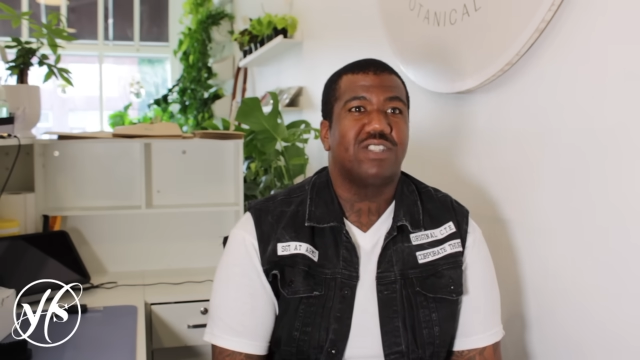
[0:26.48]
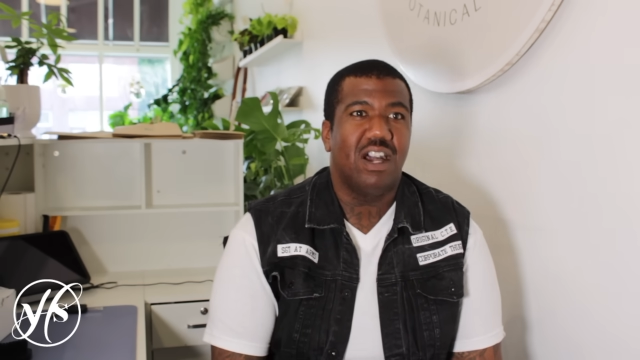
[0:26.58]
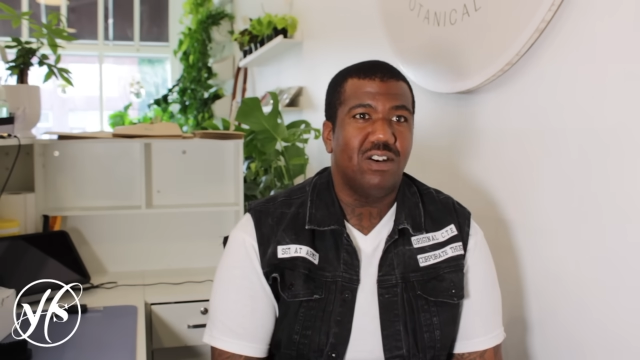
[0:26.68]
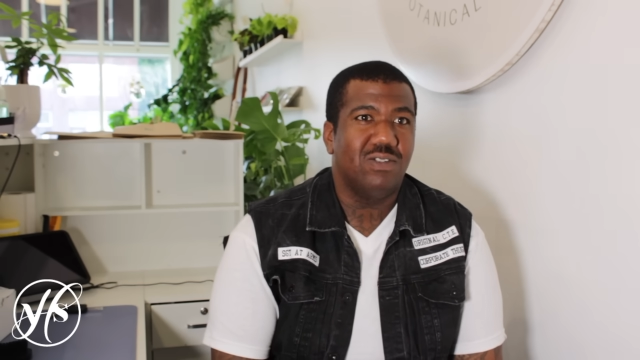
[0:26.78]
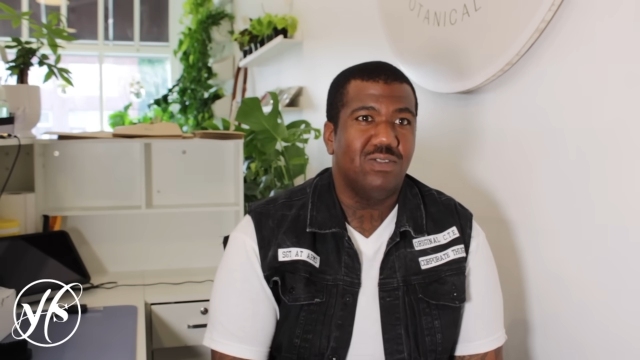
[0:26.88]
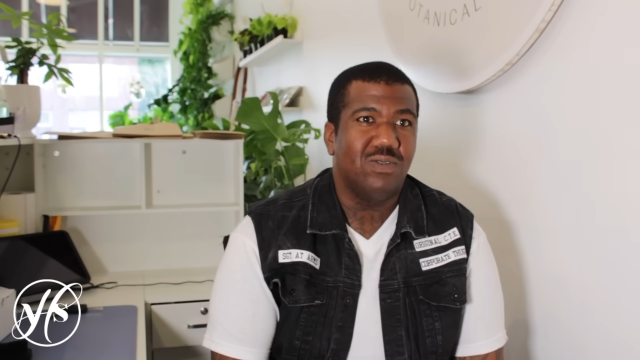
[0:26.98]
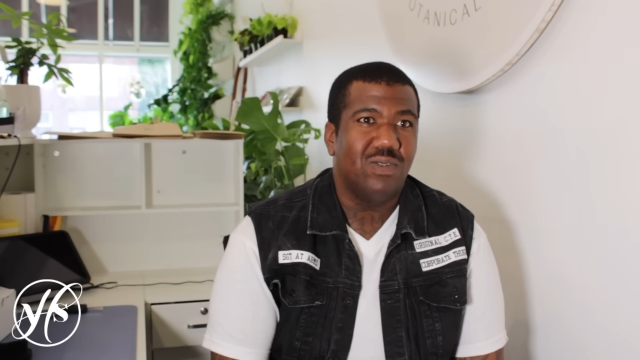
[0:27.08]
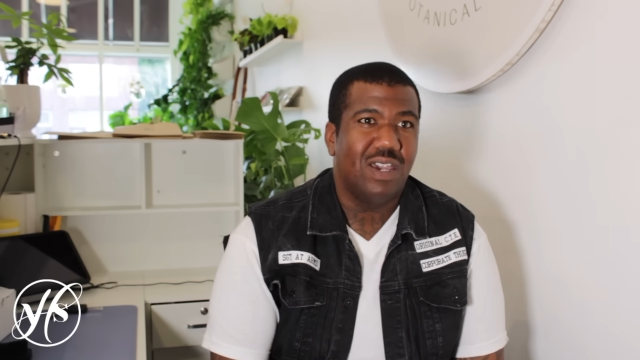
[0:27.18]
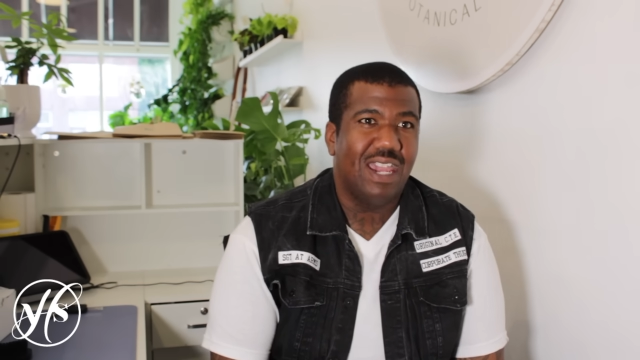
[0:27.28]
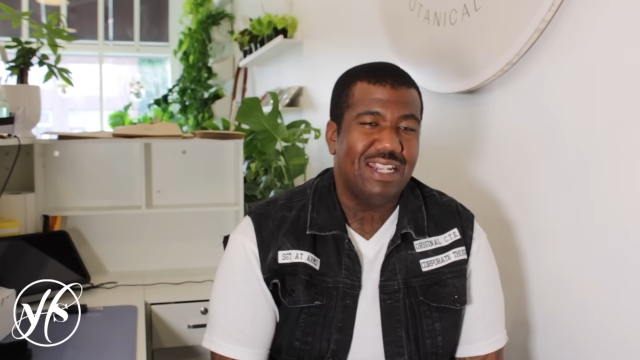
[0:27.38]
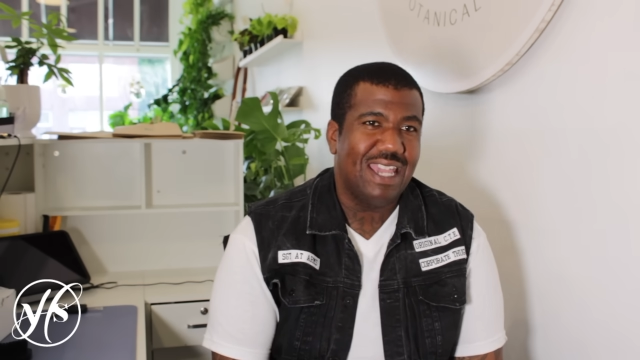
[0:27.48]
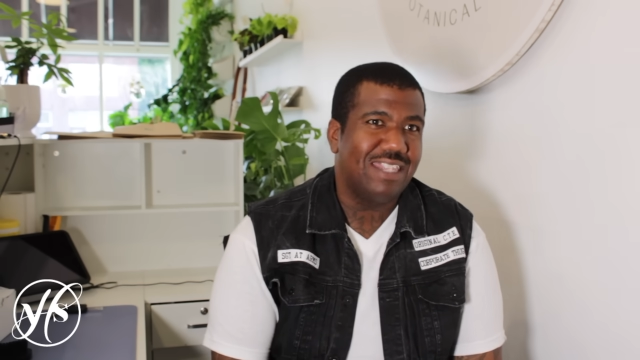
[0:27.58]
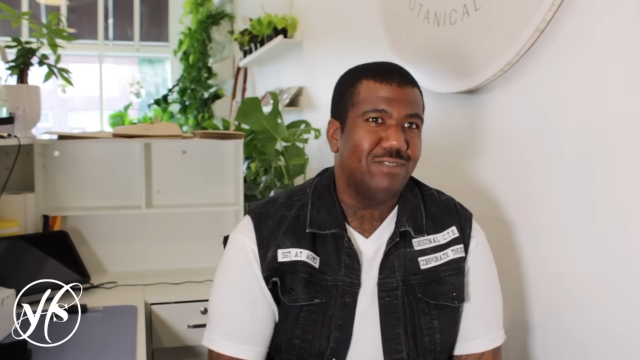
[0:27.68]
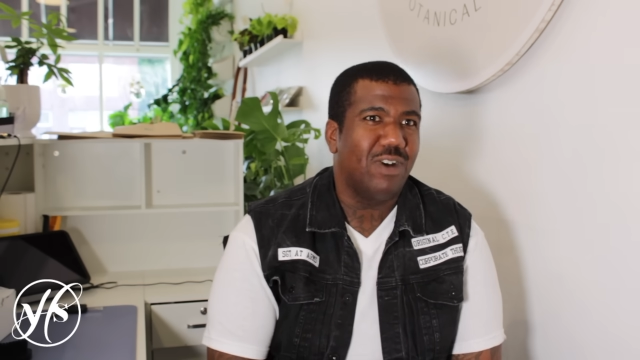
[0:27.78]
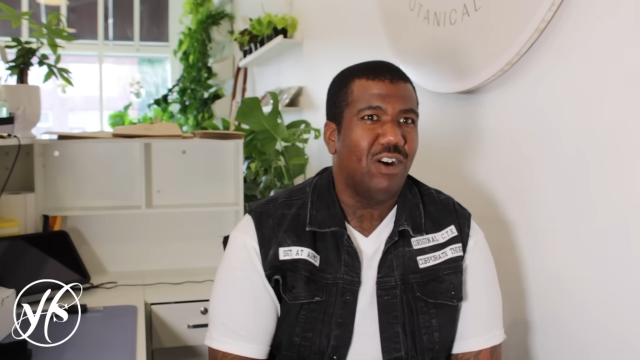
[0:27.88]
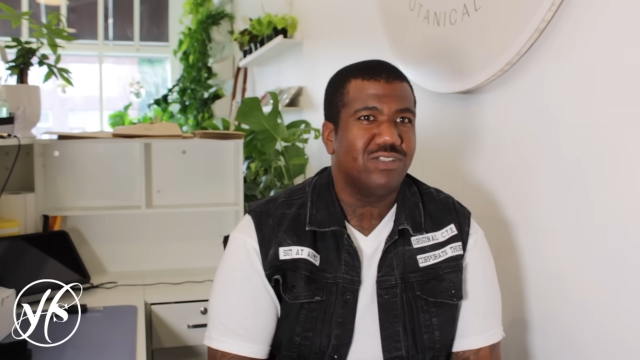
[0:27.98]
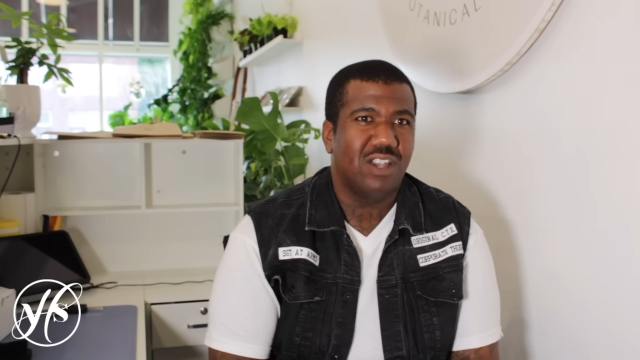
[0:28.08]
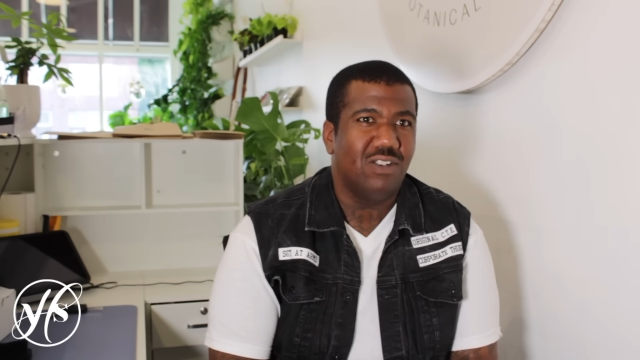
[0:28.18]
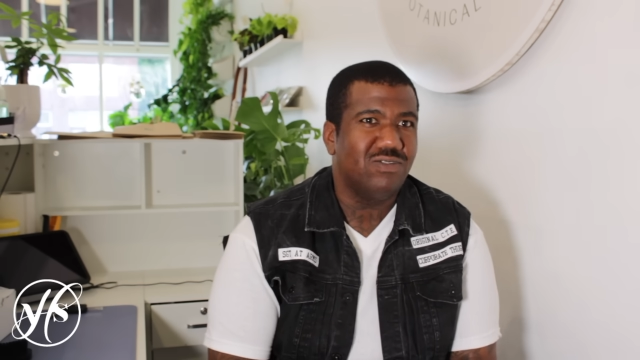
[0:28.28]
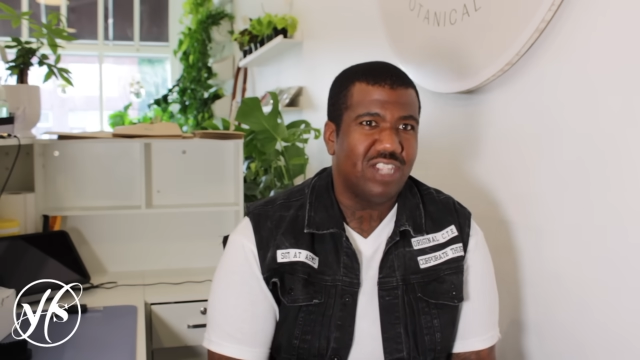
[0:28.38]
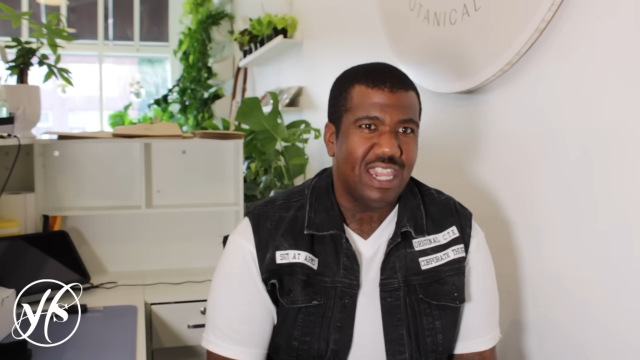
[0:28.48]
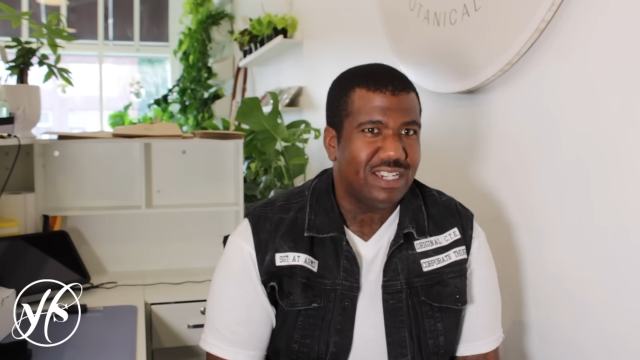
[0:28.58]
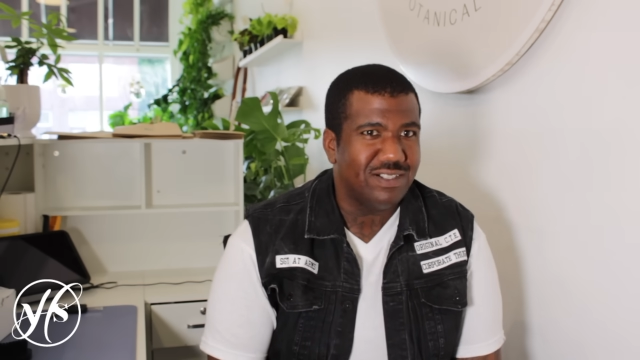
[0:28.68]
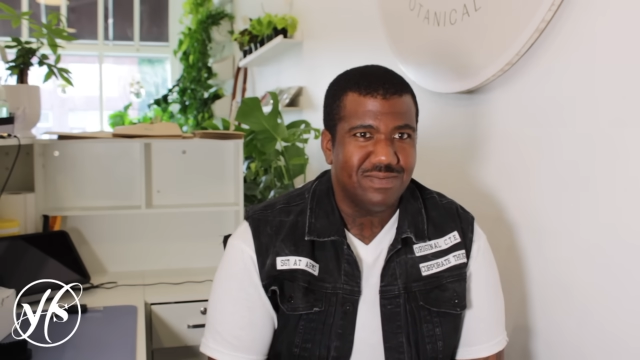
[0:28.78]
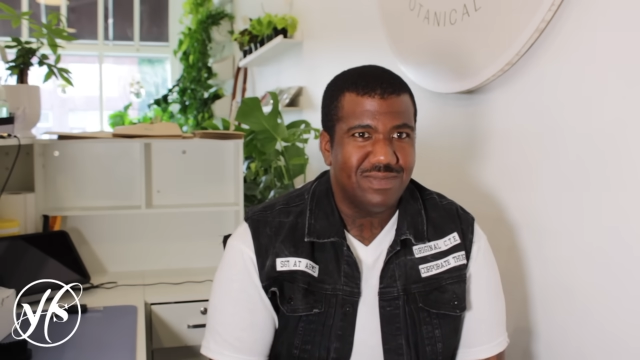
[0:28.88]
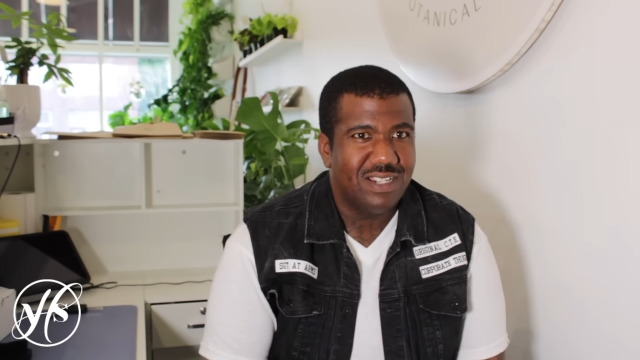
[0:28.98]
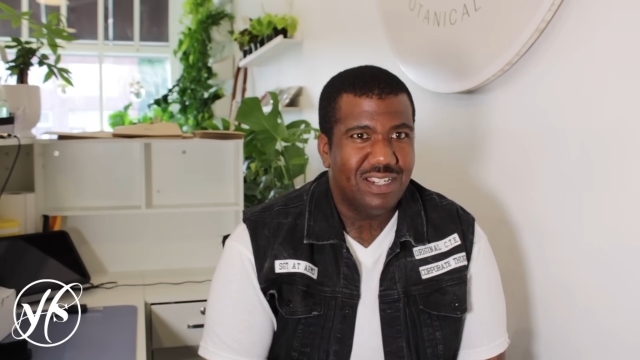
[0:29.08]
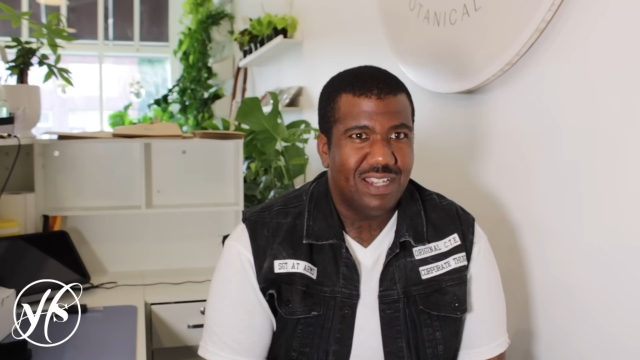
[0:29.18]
Gold. And he had the Rose Gold Jacob.